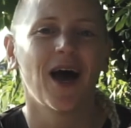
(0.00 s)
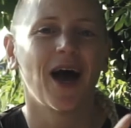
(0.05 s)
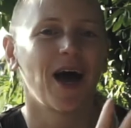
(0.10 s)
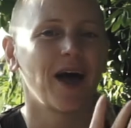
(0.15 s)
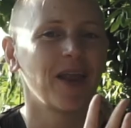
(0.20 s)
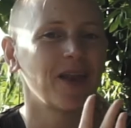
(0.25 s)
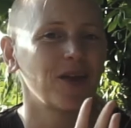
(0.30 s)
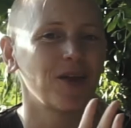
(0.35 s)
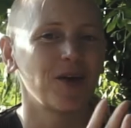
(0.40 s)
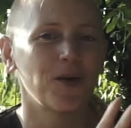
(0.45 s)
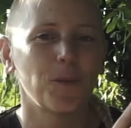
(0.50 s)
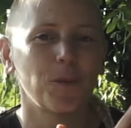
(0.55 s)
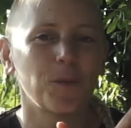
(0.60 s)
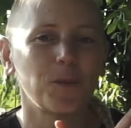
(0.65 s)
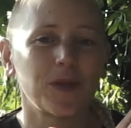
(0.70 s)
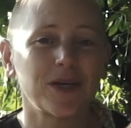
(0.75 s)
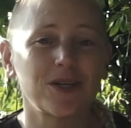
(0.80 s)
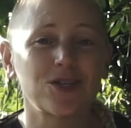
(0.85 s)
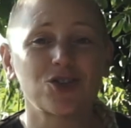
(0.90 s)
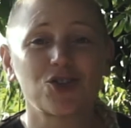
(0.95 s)
and
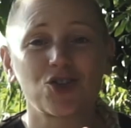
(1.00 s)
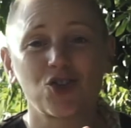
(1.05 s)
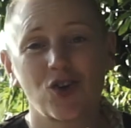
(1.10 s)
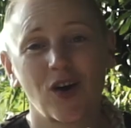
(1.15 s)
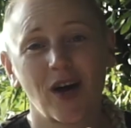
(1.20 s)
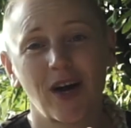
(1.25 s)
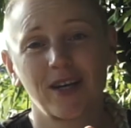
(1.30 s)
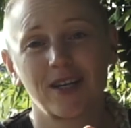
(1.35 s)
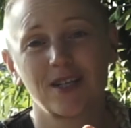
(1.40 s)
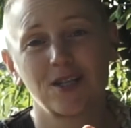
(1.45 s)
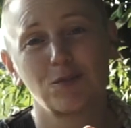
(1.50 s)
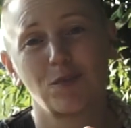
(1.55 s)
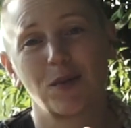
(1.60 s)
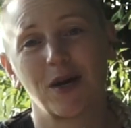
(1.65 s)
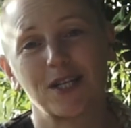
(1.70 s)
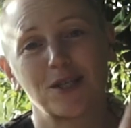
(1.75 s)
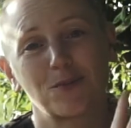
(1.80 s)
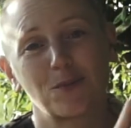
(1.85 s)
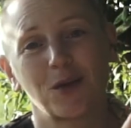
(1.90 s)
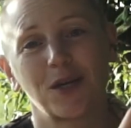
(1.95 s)
Blizzard tried his
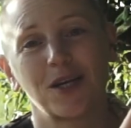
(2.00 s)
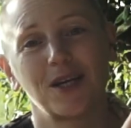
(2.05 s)
best but